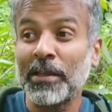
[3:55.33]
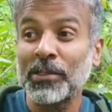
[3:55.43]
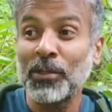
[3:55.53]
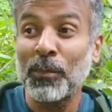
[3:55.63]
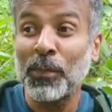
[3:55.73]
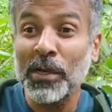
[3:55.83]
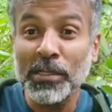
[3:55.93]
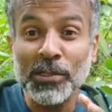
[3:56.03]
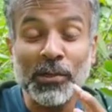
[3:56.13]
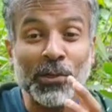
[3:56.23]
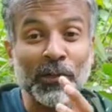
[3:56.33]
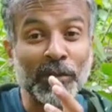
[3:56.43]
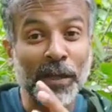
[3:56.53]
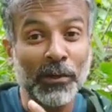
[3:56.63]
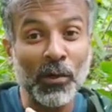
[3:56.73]
So the pursuit
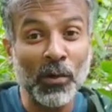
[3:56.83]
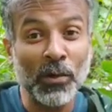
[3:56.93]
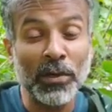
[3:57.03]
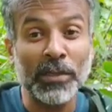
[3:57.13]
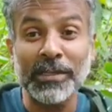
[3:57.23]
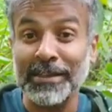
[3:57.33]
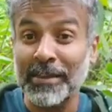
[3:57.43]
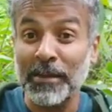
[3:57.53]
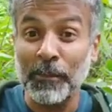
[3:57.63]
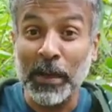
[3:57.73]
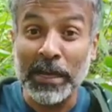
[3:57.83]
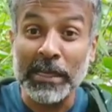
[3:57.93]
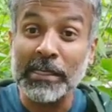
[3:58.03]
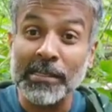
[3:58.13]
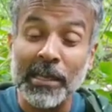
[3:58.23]
of that goal is by
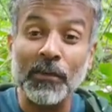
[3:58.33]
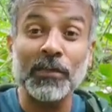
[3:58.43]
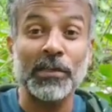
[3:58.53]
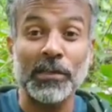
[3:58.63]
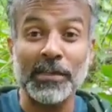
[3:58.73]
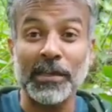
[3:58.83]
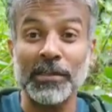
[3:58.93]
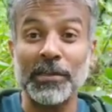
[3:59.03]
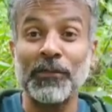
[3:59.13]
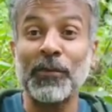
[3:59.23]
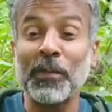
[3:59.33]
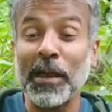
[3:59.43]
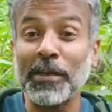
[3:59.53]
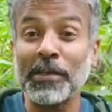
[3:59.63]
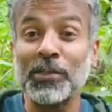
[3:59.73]
itself success. If you
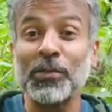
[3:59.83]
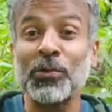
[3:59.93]
manage